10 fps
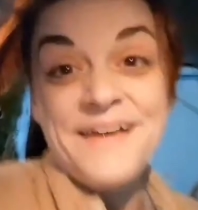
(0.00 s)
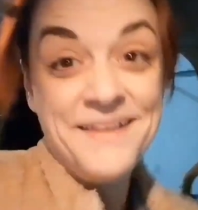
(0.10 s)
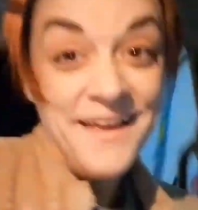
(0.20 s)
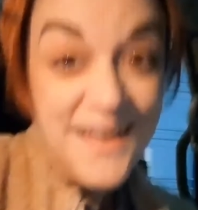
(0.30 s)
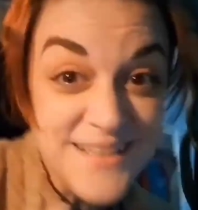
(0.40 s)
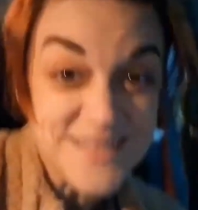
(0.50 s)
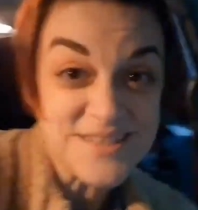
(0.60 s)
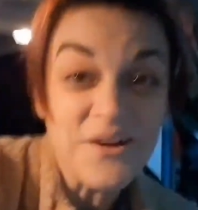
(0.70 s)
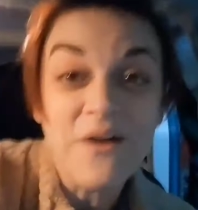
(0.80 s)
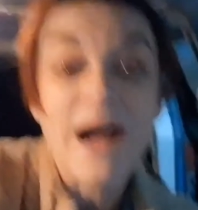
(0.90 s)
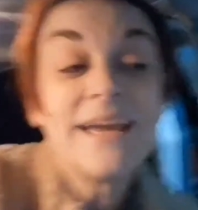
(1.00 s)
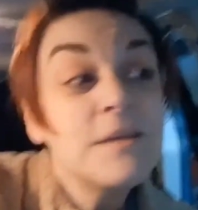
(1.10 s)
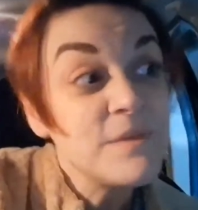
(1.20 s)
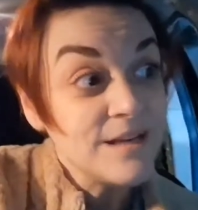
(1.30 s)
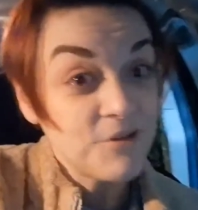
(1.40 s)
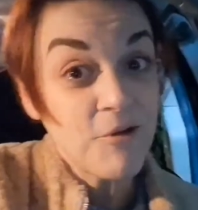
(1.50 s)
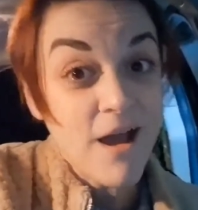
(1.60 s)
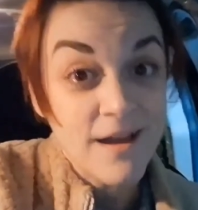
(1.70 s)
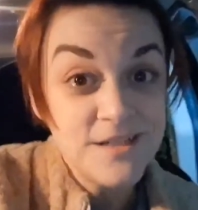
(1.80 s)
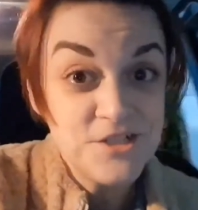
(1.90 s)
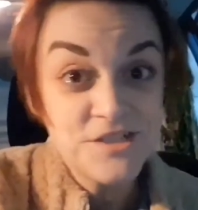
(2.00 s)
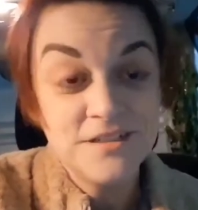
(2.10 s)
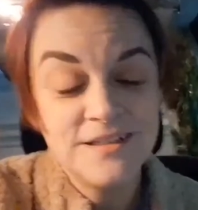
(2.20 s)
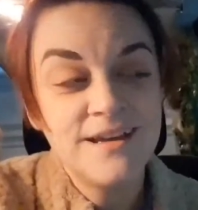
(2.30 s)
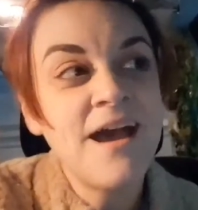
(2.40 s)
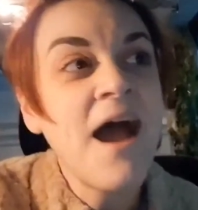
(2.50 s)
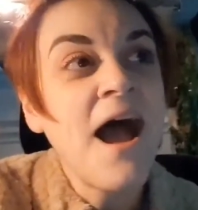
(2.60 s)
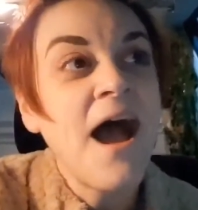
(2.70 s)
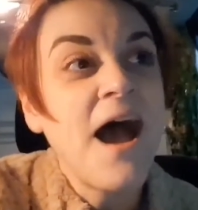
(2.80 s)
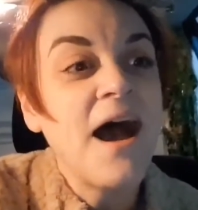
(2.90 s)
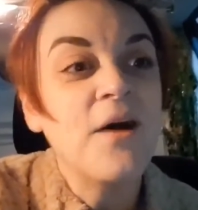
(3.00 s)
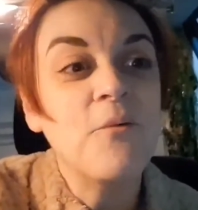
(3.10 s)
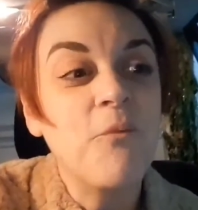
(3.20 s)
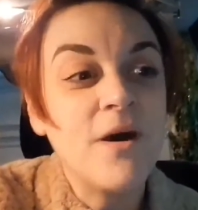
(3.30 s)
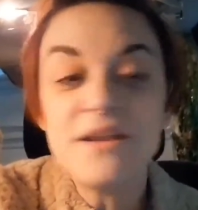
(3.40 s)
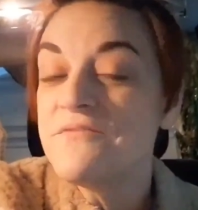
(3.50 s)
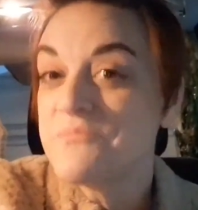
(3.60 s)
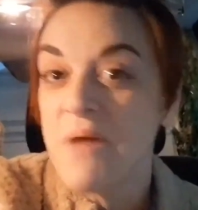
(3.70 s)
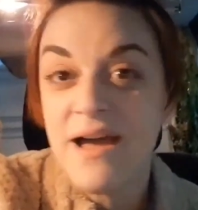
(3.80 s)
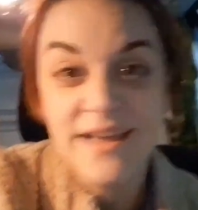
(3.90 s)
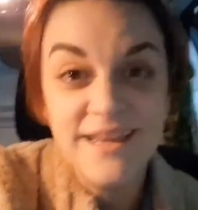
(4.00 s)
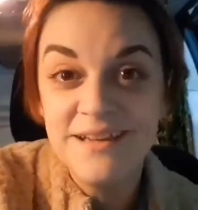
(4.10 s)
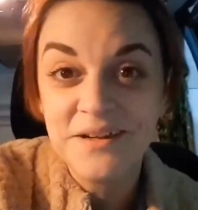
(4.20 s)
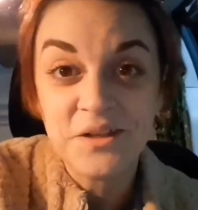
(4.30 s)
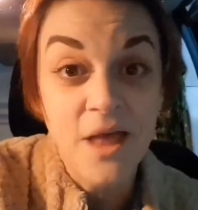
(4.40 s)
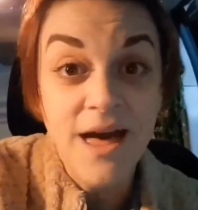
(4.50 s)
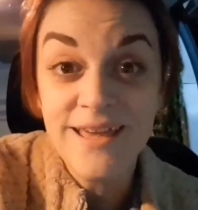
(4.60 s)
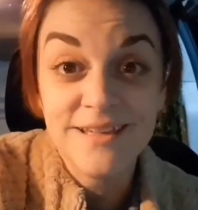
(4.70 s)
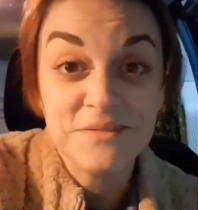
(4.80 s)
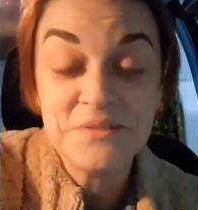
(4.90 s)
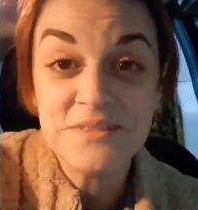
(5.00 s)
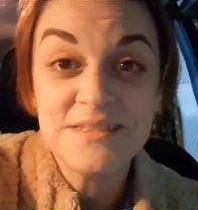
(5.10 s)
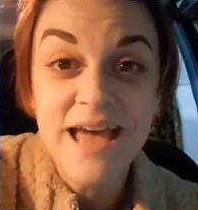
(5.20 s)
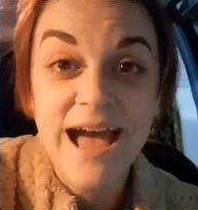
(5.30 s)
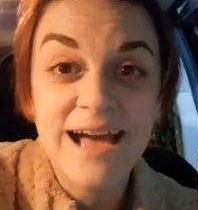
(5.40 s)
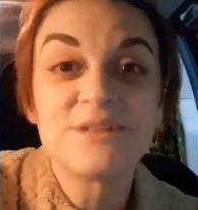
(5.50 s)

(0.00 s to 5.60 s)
Yeah, so I am in a garage. One of my clients